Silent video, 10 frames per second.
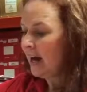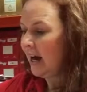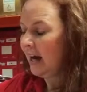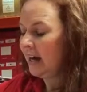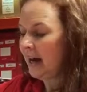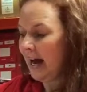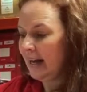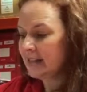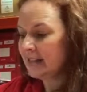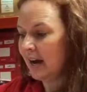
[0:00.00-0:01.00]

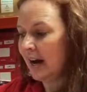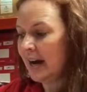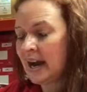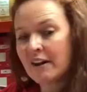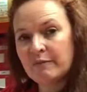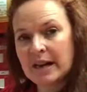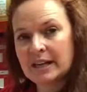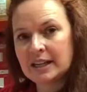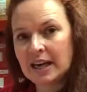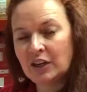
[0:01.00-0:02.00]
And I have
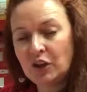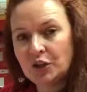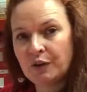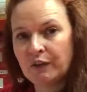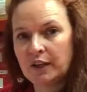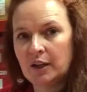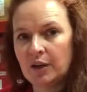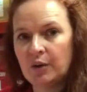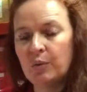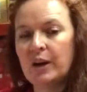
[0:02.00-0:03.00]
made a YouTube
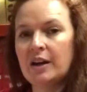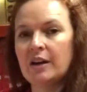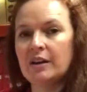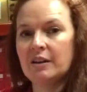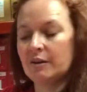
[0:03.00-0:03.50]
video where